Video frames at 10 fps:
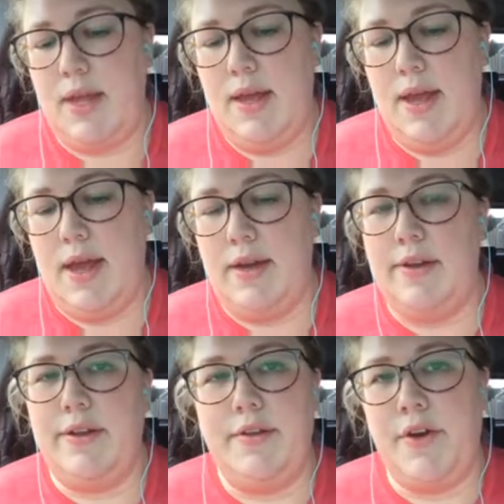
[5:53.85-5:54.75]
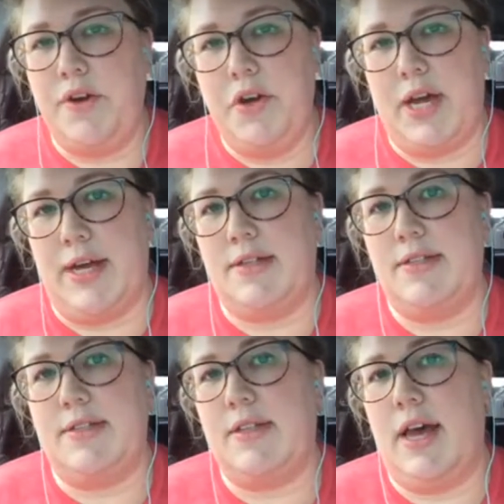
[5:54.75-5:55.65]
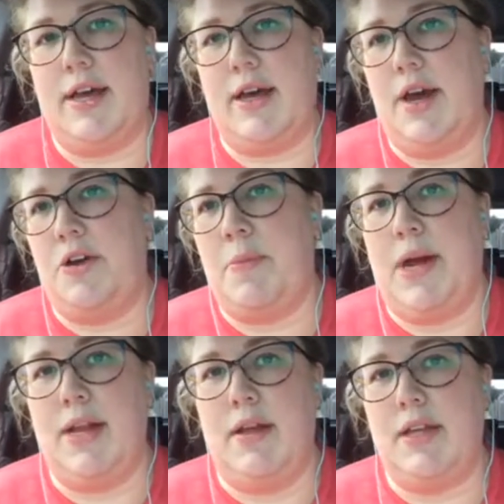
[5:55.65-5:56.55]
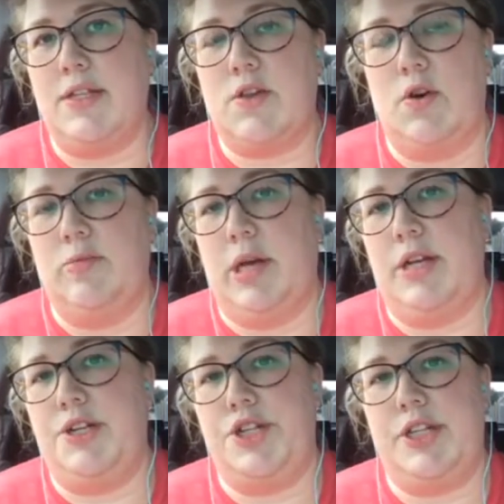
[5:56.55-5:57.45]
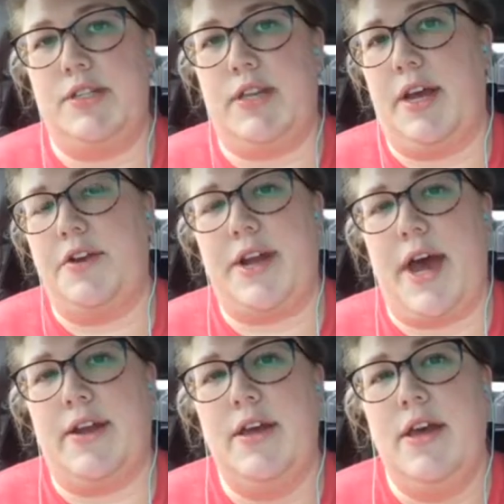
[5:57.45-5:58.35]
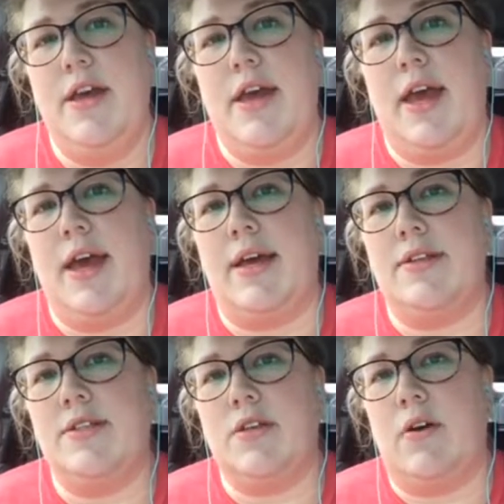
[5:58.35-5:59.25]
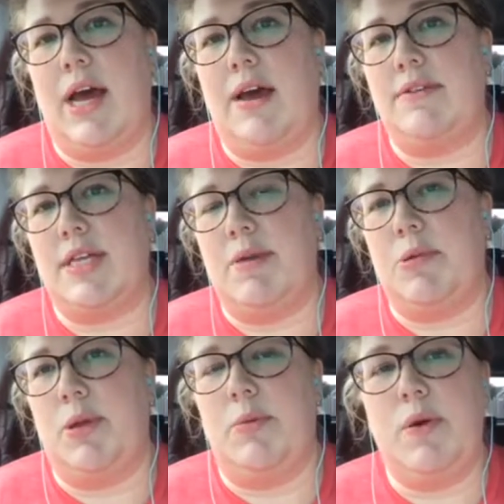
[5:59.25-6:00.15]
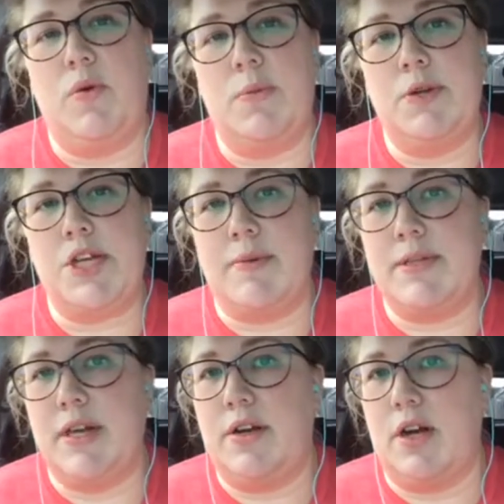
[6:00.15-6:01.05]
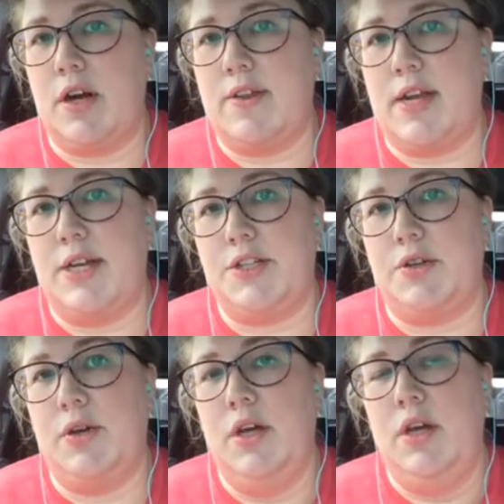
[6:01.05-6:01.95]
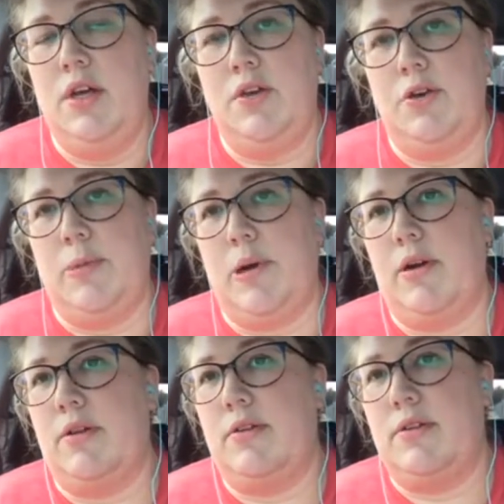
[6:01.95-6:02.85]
And your kids, like I know mine. Ellie's cold-blooded. She's like her dad, and so I have to keep a little bit warmer jammies on her than I do. Cooper